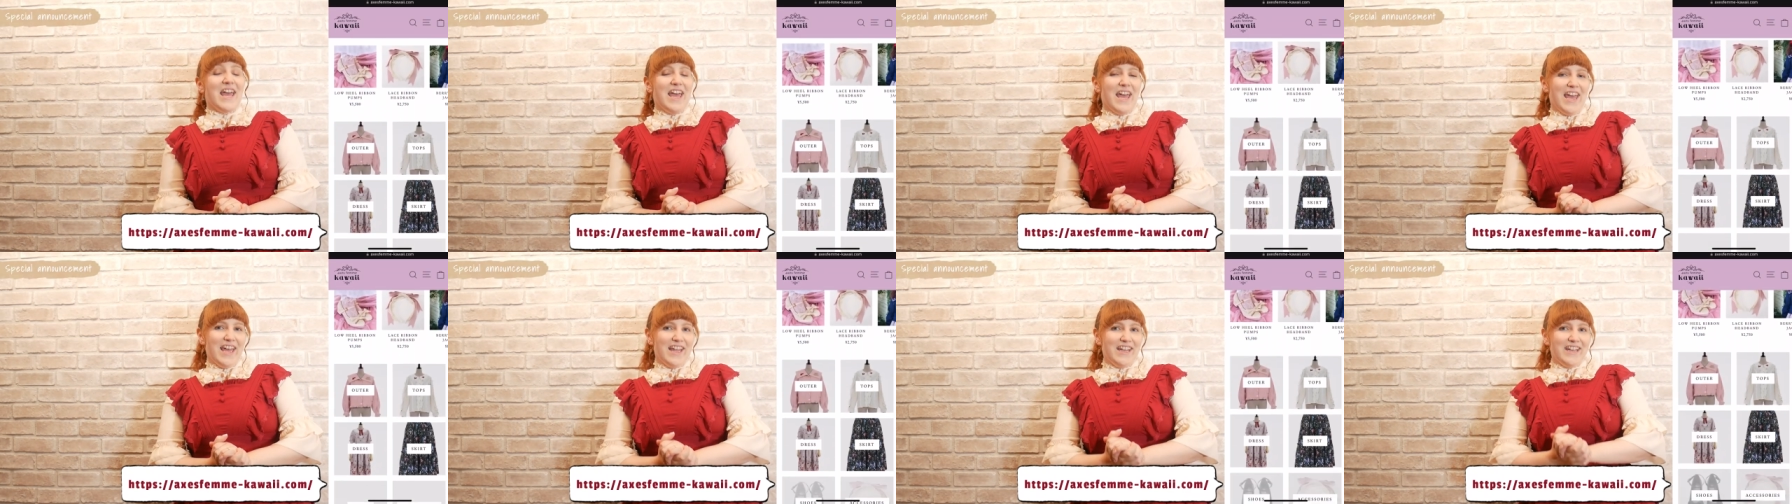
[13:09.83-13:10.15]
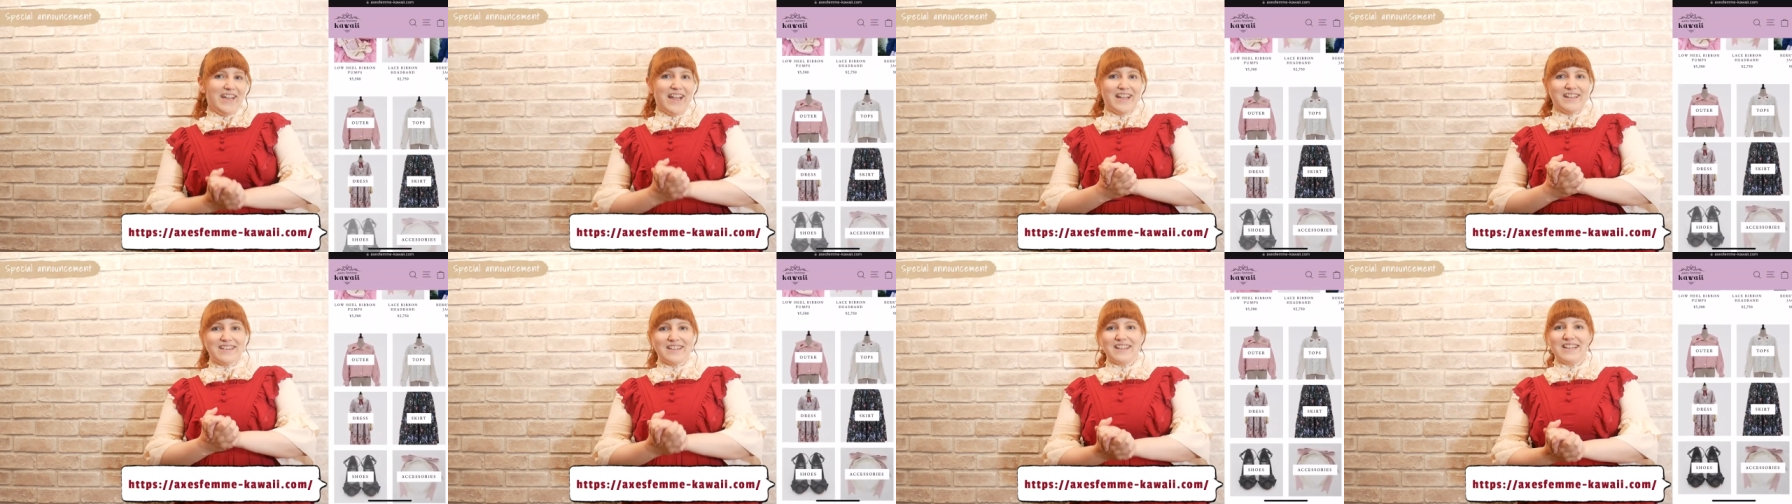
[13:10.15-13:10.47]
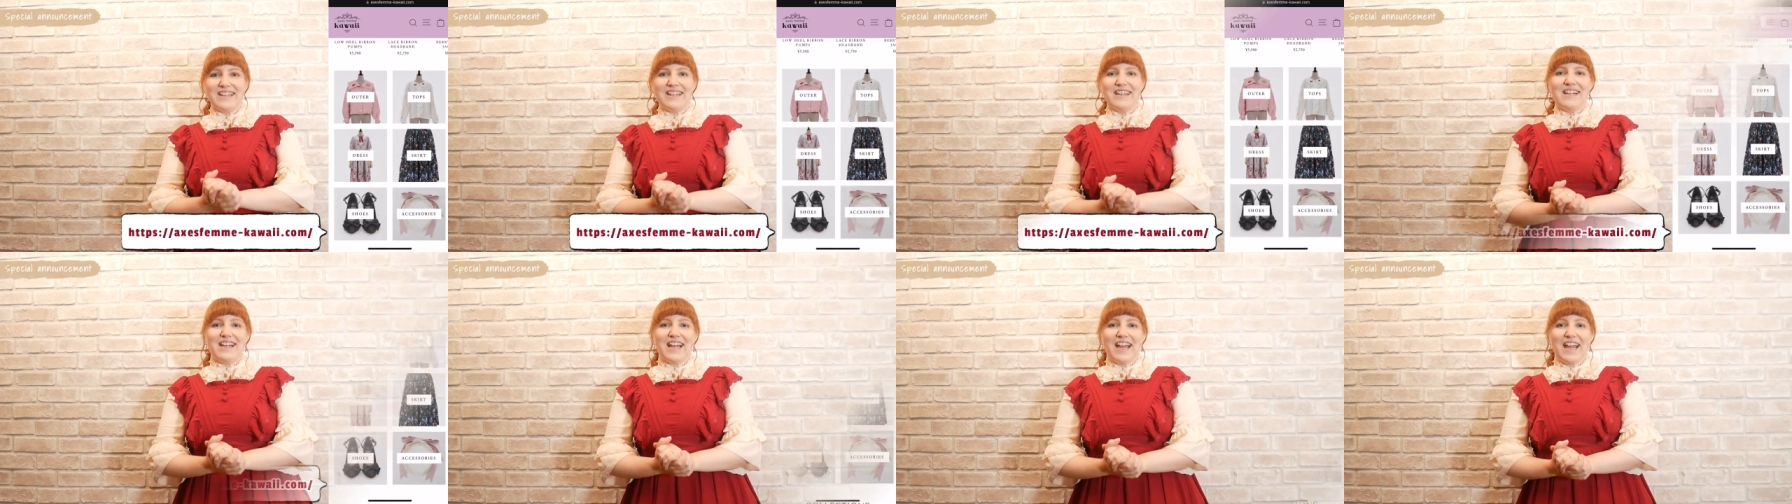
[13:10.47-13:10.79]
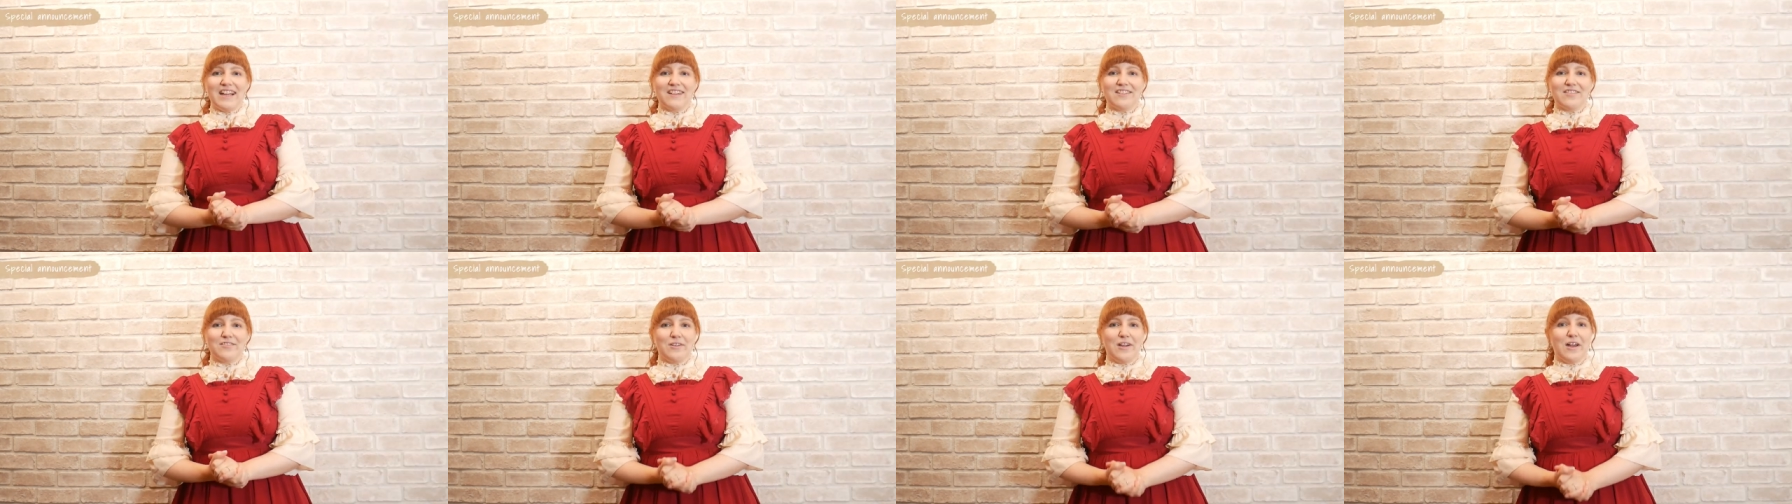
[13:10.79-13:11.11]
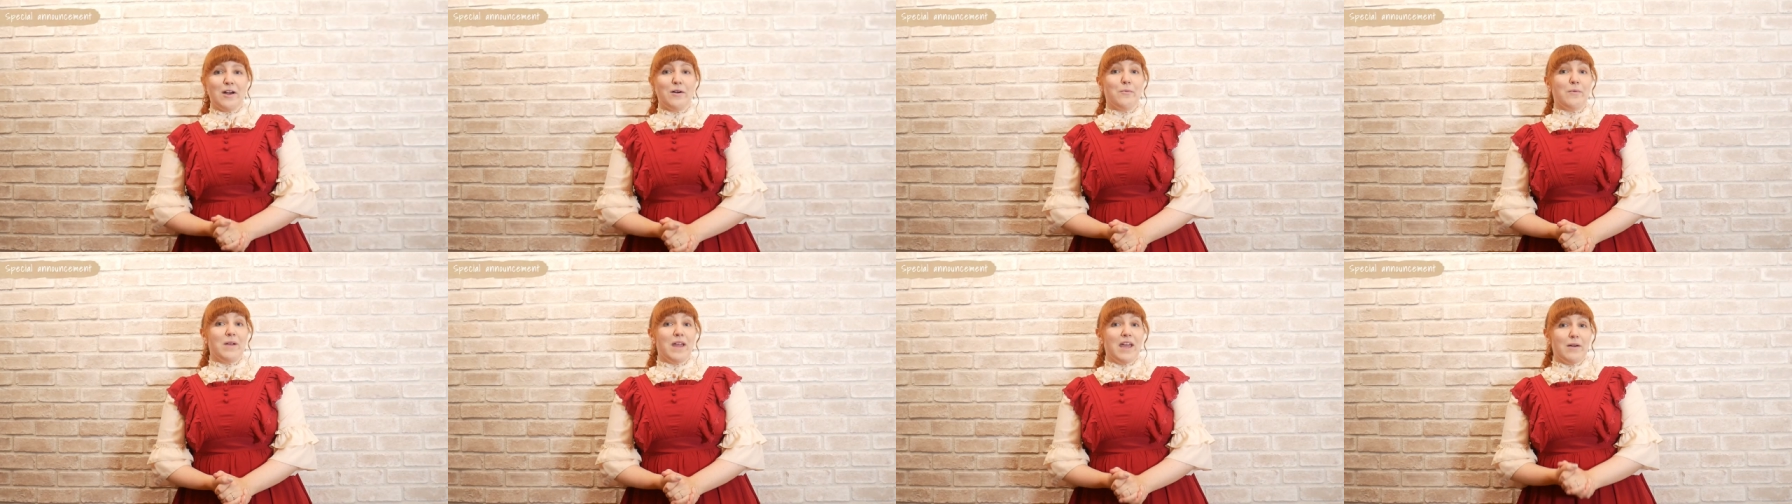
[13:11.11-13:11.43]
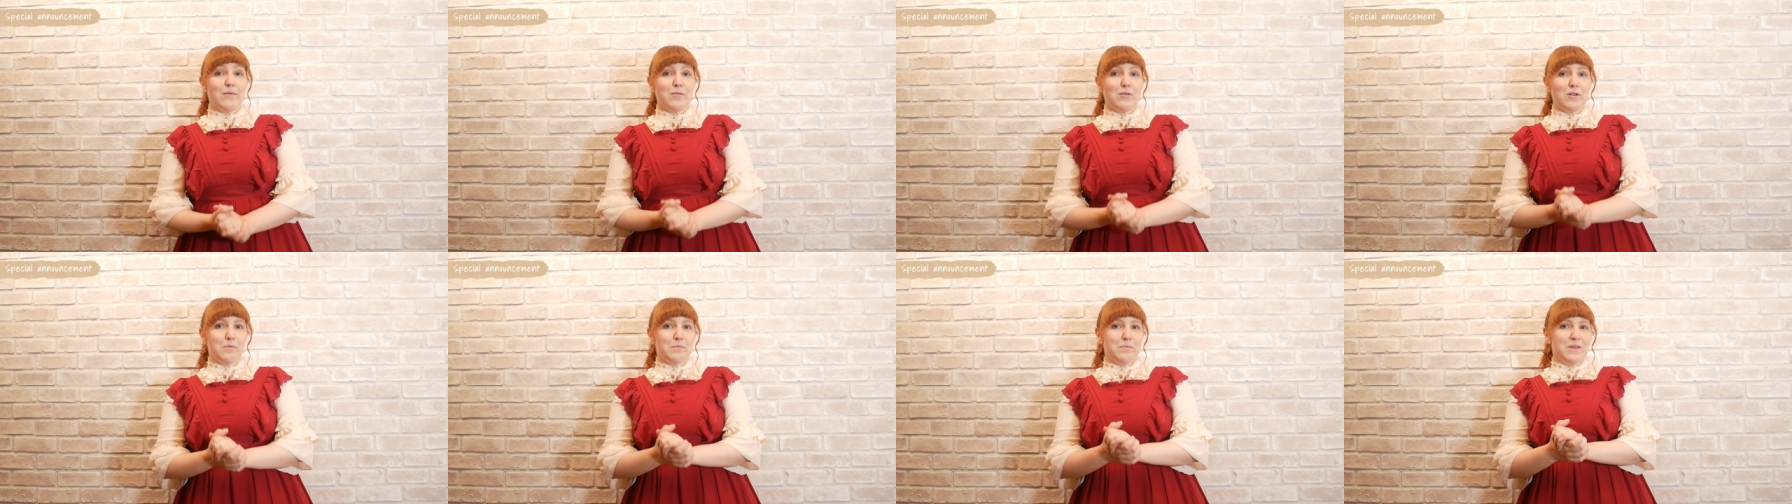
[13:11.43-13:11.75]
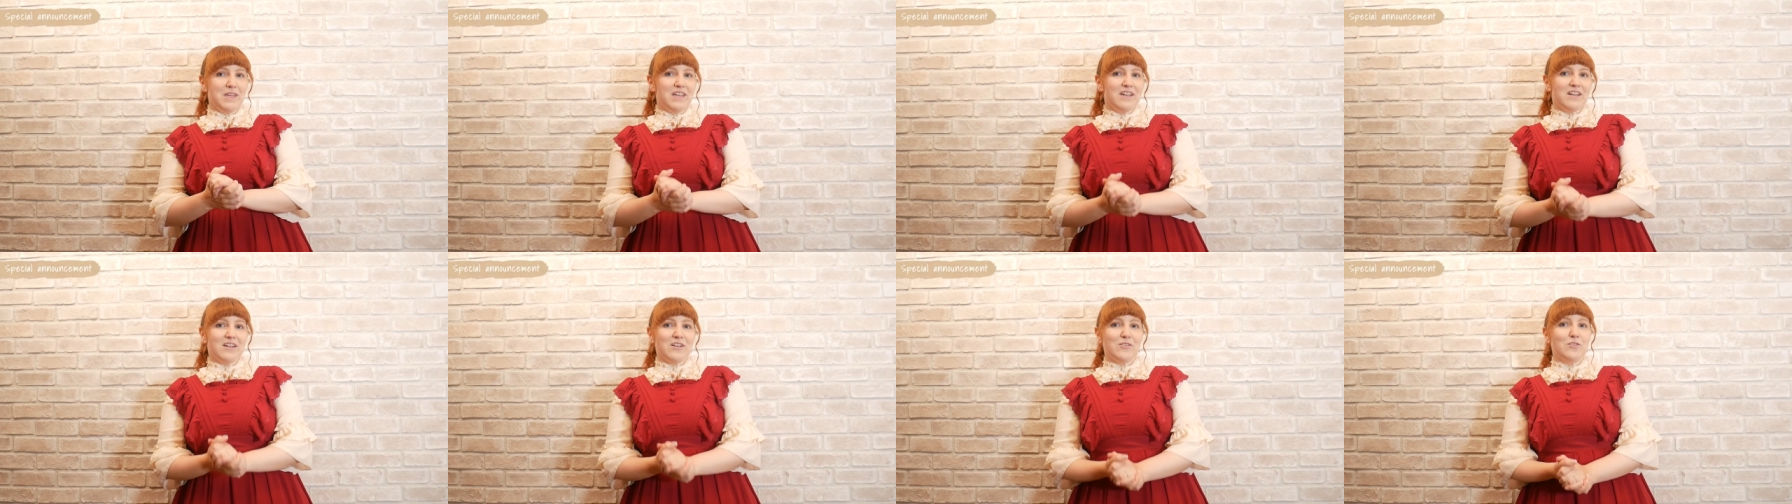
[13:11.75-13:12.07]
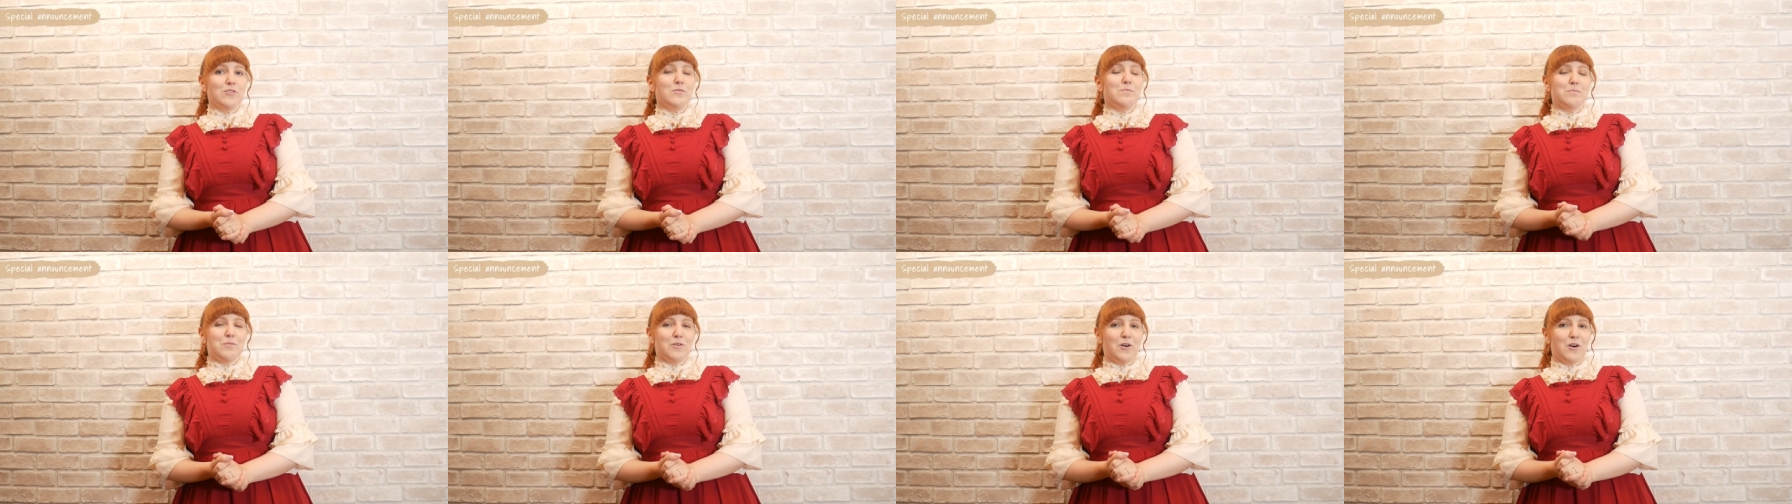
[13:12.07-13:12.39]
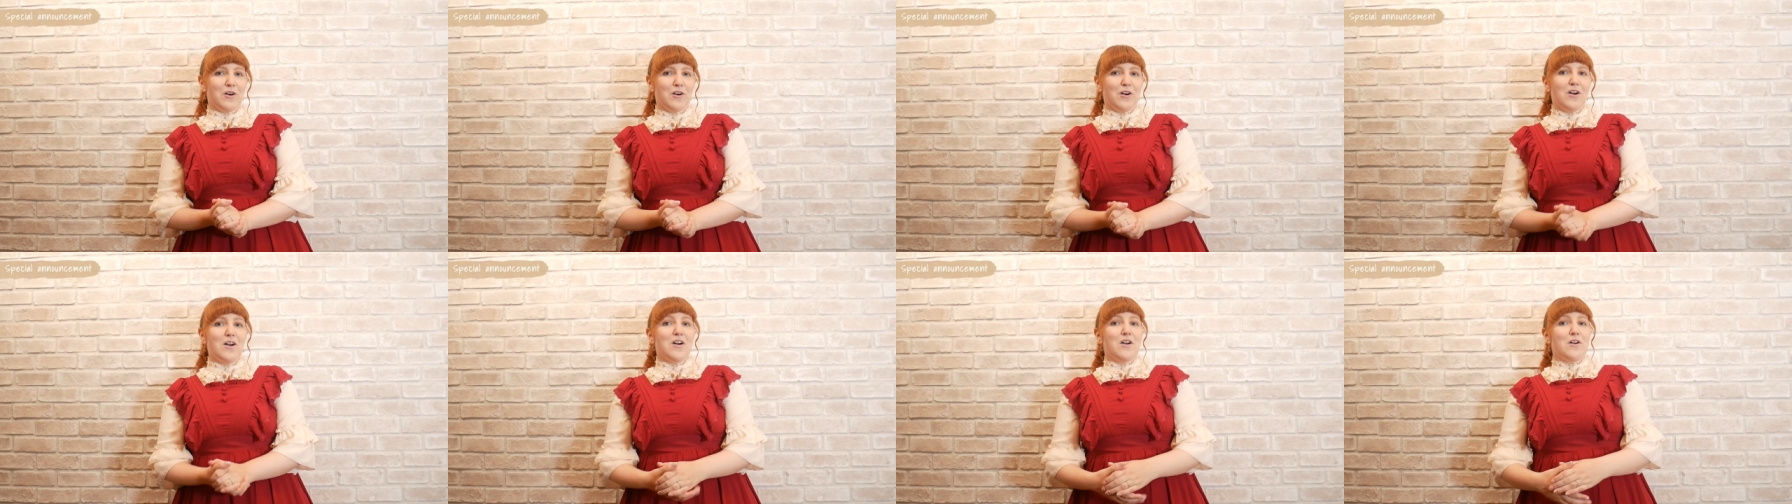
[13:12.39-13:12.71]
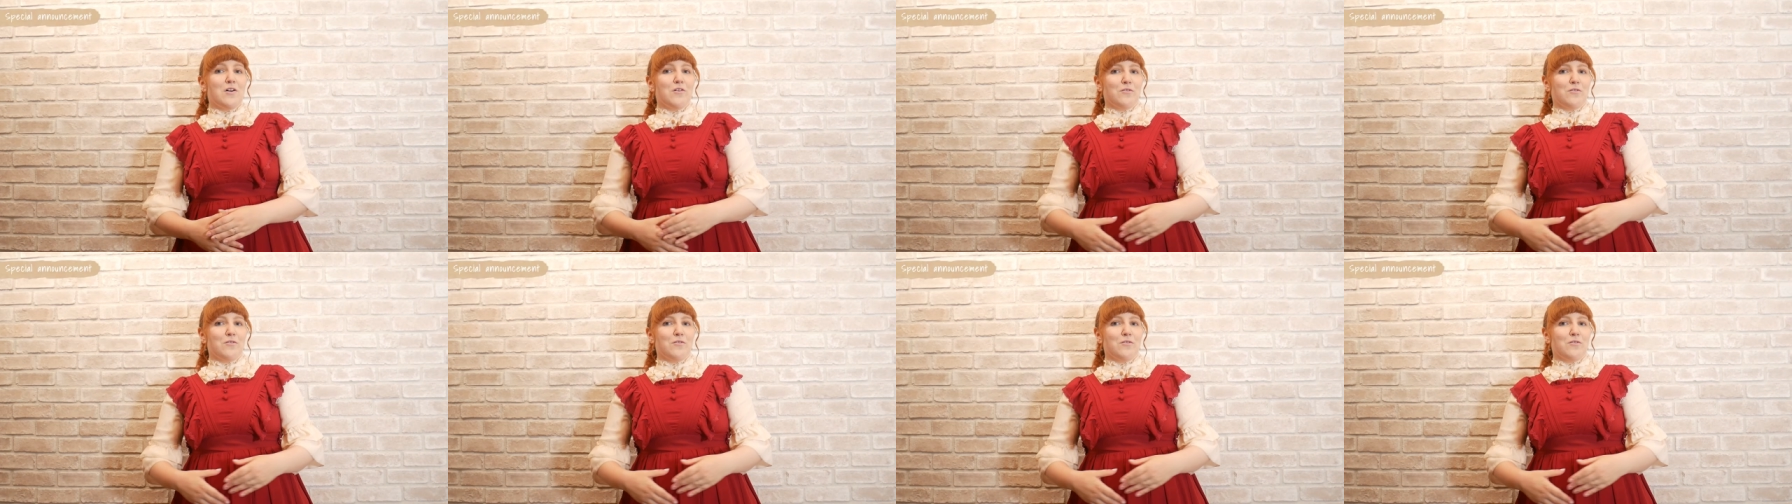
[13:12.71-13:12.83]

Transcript: And as a little extra, there will be a coupon